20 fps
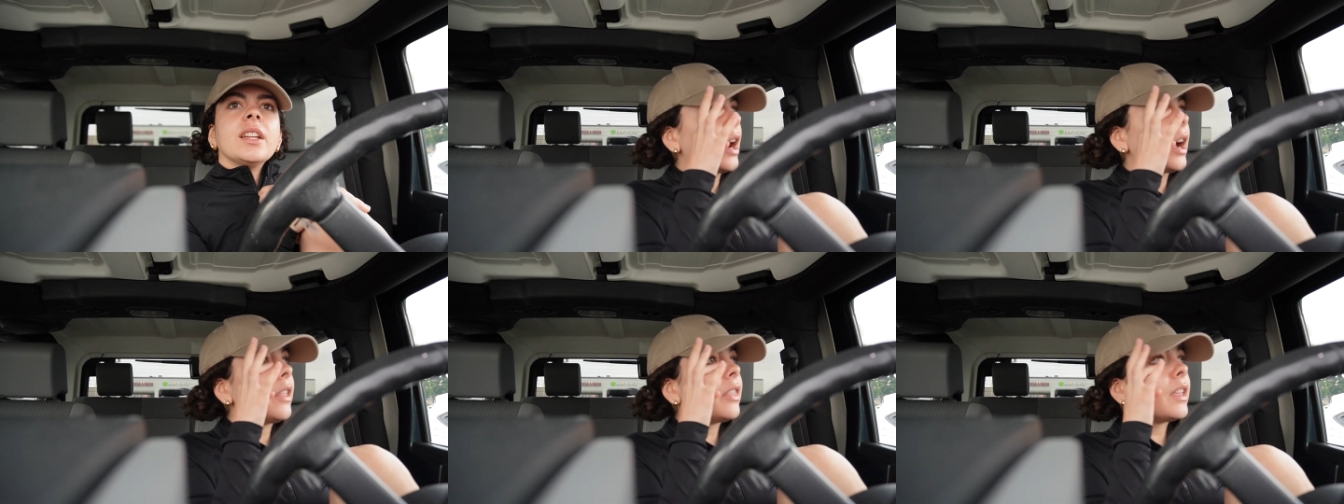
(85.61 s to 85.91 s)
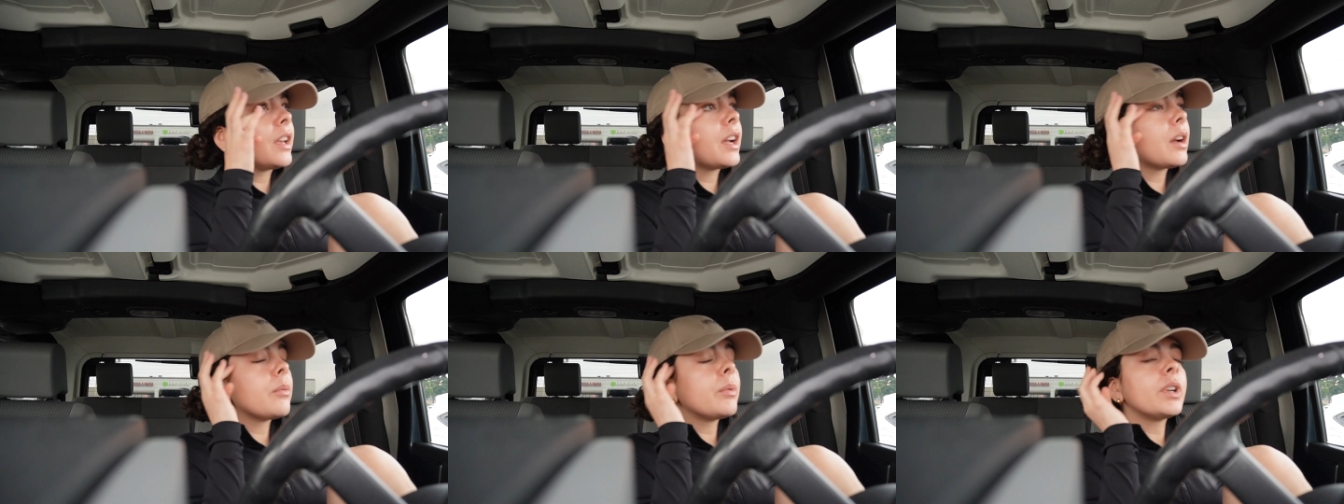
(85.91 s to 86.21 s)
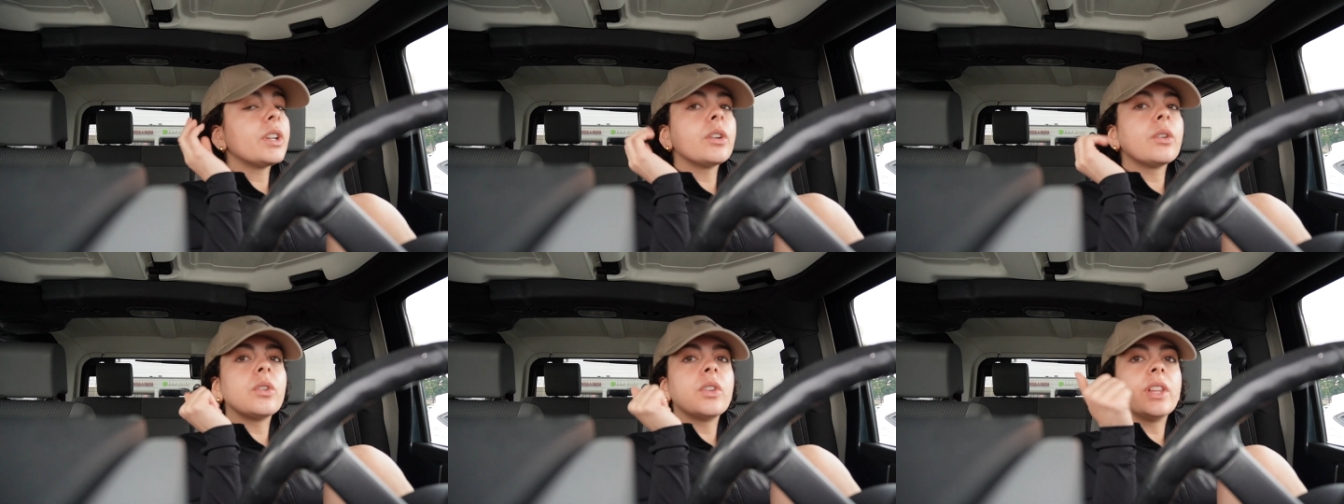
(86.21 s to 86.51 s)
I think I want
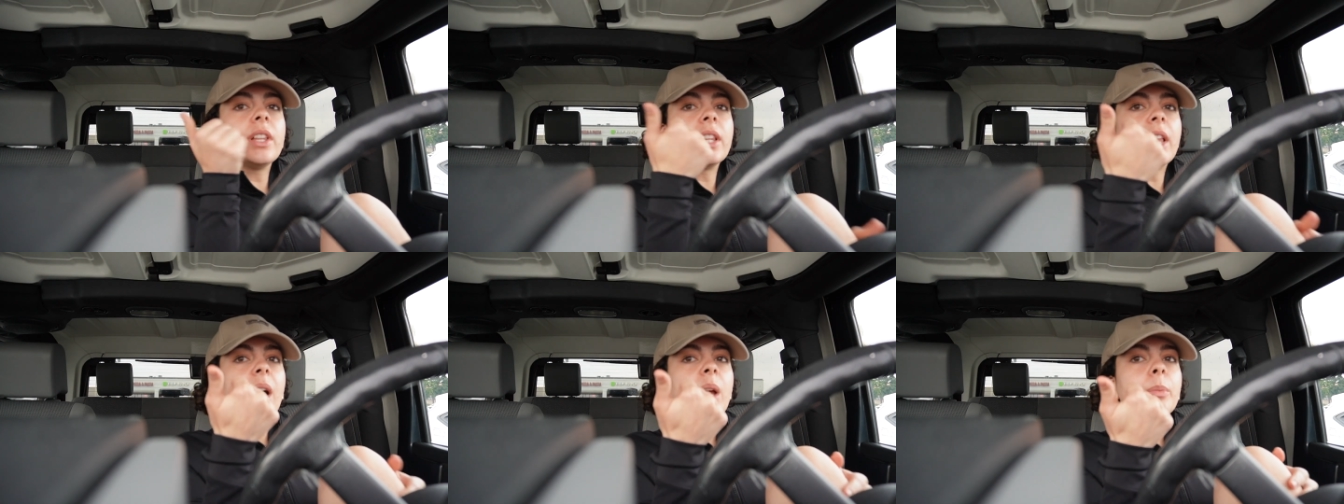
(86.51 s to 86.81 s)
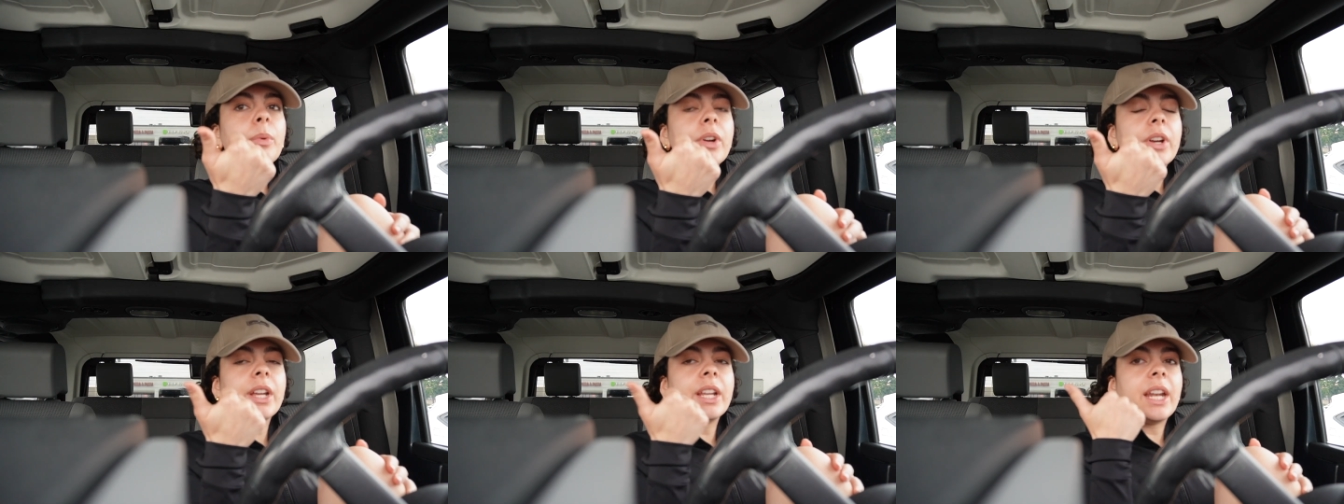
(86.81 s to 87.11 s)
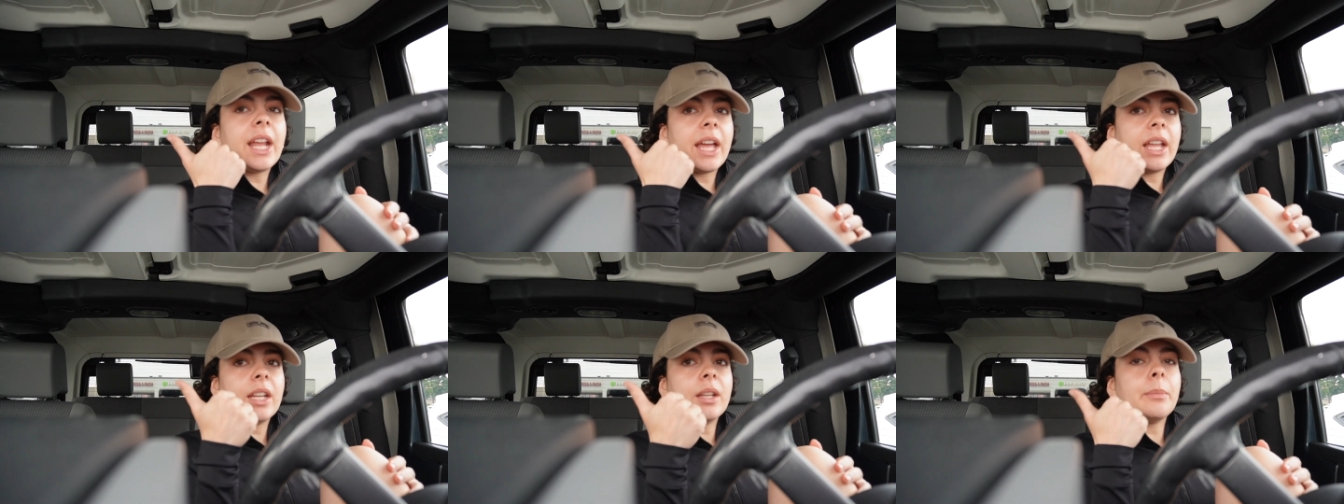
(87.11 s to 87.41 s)
to go to the library and
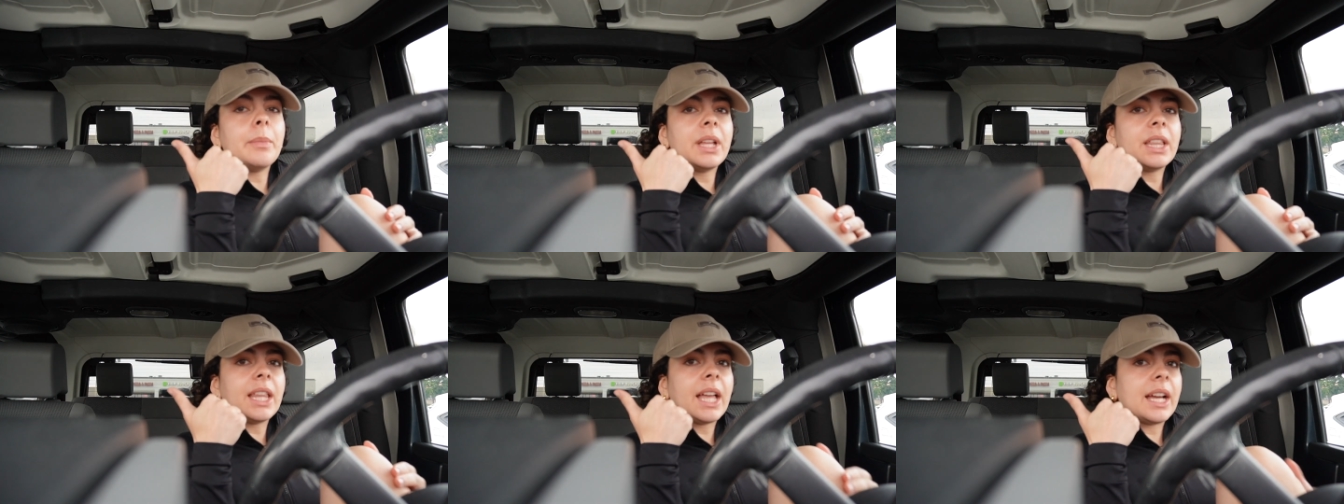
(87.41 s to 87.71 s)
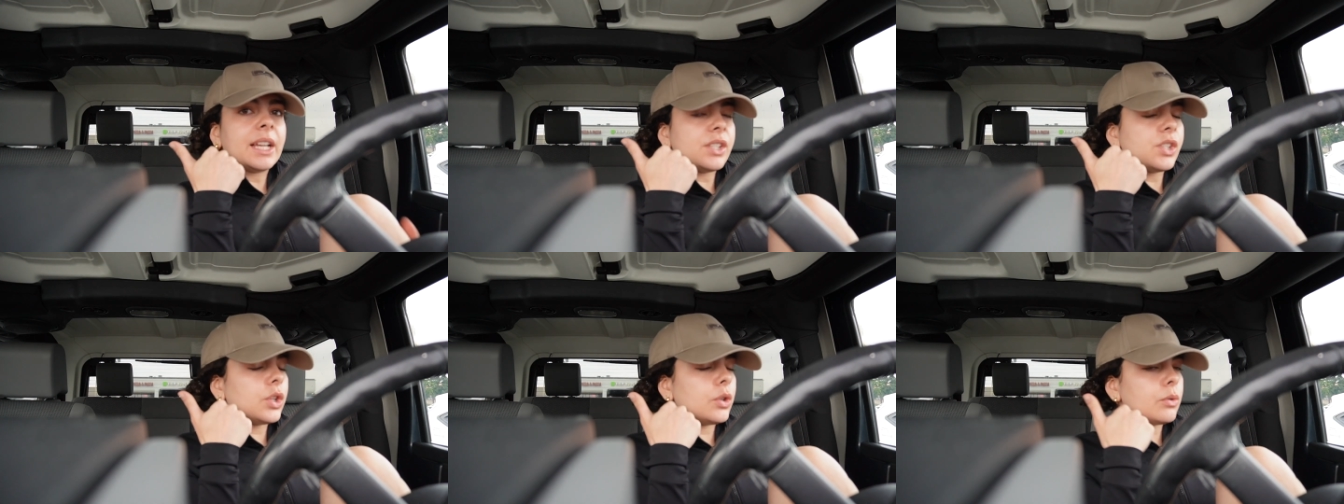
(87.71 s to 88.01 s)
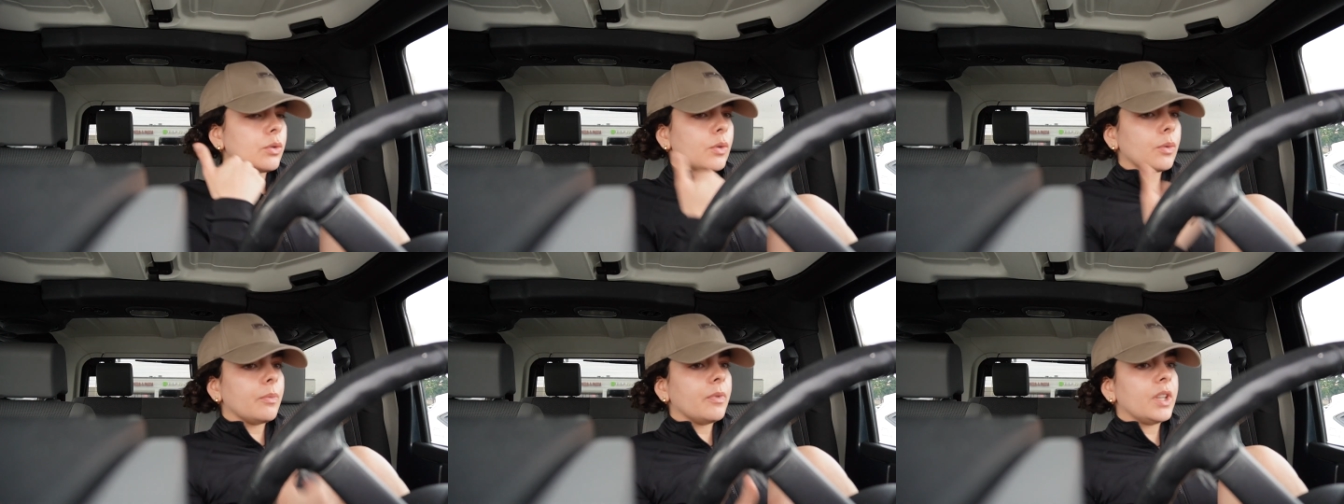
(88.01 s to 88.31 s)
edit my last
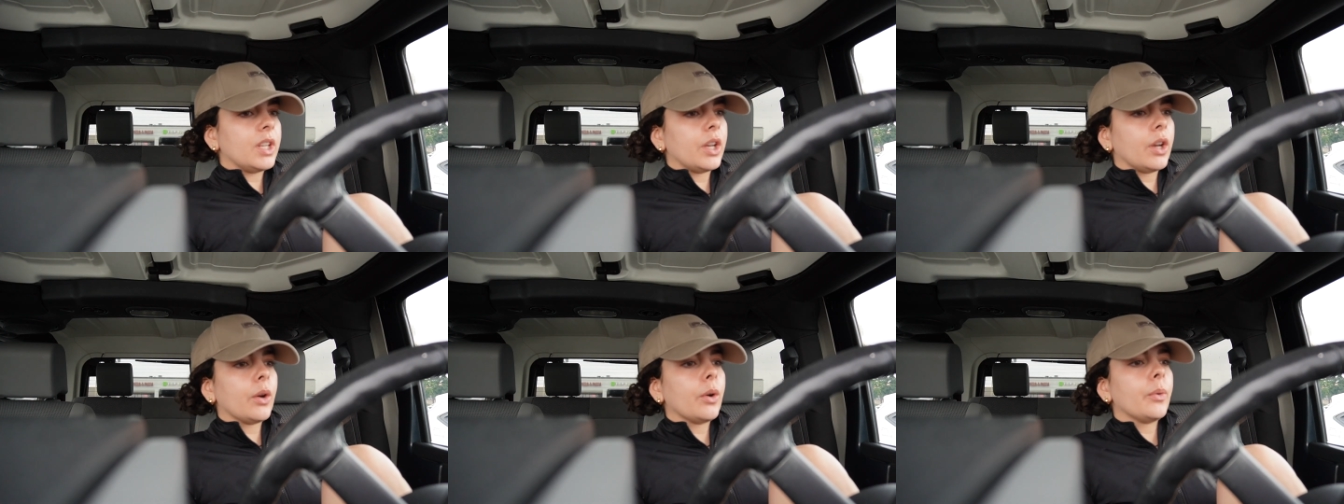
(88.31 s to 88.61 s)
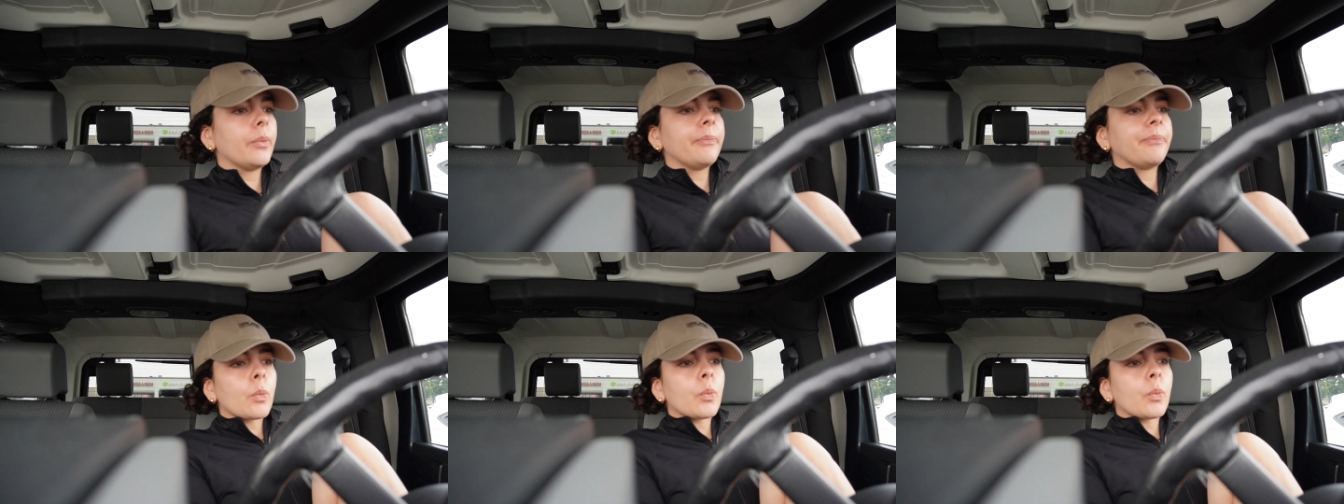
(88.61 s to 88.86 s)
YouTube video,